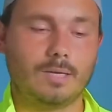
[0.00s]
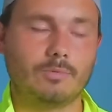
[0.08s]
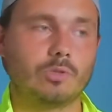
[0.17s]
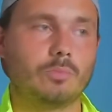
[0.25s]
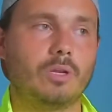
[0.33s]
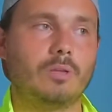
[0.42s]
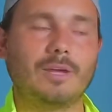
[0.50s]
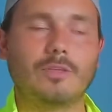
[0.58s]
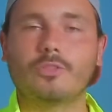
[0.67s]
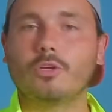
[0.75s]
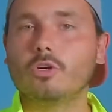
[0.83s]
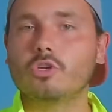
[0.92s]
So probably my
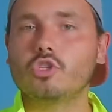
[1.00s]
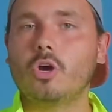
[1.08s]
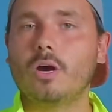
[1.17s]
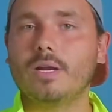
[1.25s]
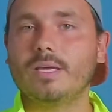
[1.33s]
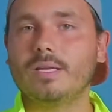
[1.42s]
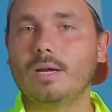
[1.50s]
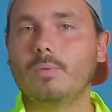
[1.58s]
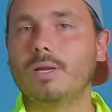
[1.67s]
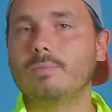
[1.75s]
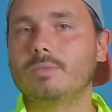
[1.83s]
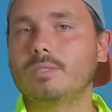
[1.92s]
third shot in, I
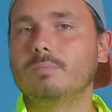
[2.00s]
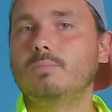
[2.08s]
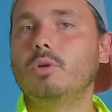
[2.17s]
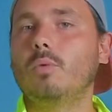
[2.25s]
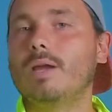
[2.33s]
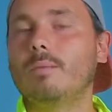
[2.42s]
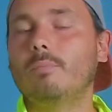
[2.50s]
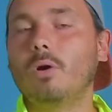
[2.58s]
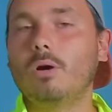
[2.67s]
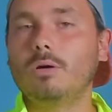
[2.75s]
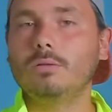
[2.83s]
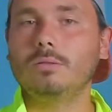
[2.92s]
went up to put away a
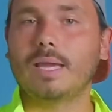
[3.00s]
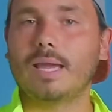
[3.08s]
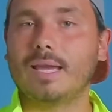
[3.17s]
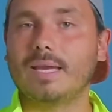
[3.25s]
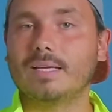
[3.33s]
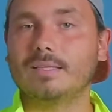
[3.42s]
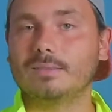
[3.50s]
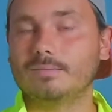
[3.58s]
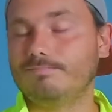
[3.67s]
ball, and